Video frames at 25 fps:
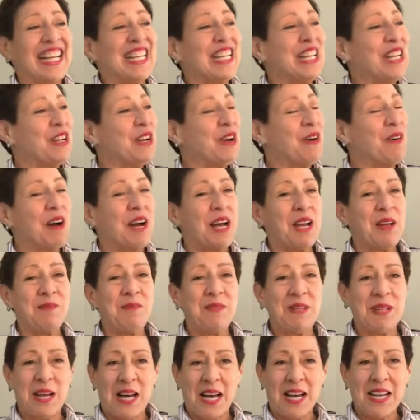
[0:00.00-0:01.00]
You know,
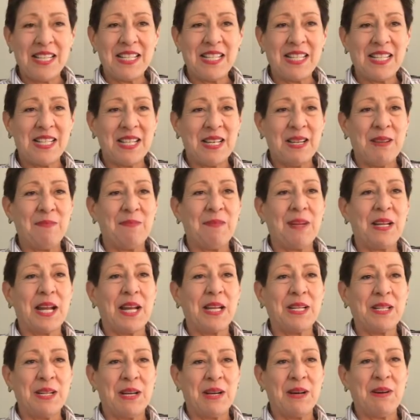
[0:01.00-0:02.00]
I'm not, but
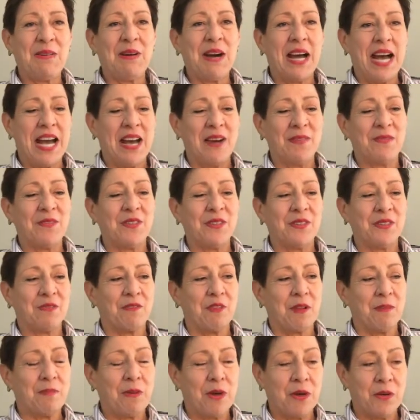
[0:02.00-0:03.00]
I know after
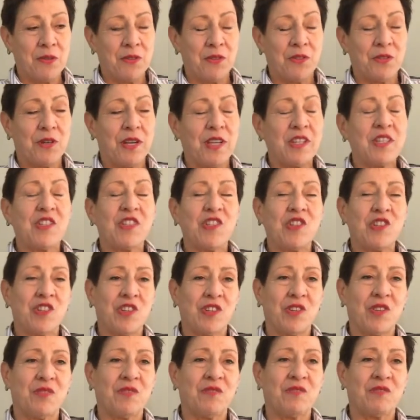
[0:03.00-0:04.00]
we both
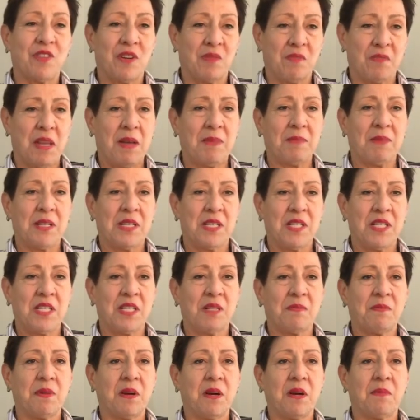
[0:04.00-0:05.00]
transitioned from that police
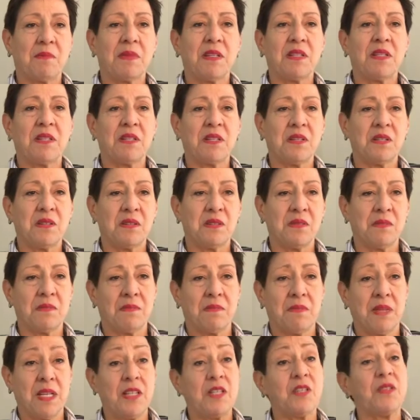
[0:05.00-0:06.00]
department to
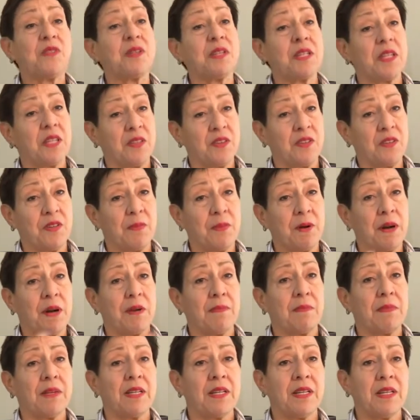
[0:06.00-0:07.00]
me to another
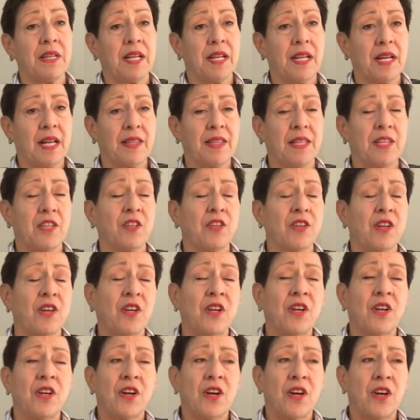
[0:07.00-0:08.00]
department, and I think
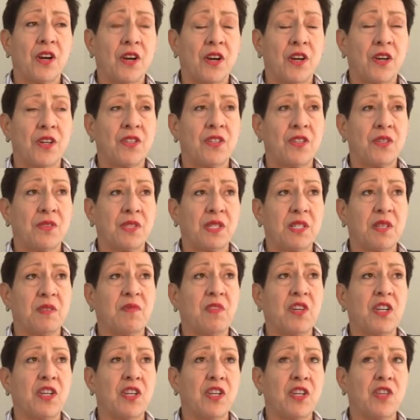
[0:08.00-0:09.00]
her to a
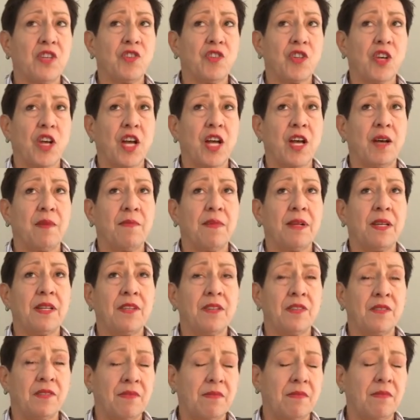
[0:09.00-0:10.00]
civilian job
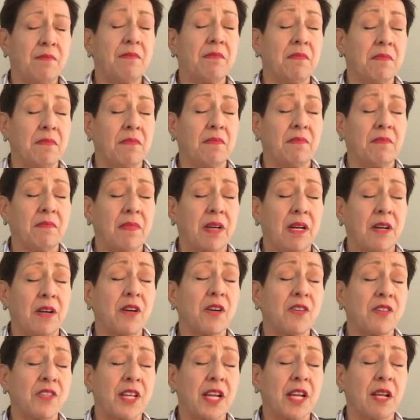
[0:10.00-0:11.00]
and
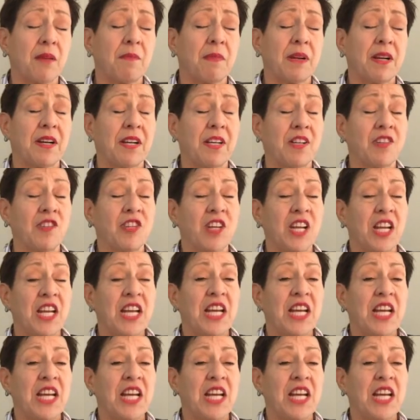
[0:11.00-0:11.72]
her second marriage,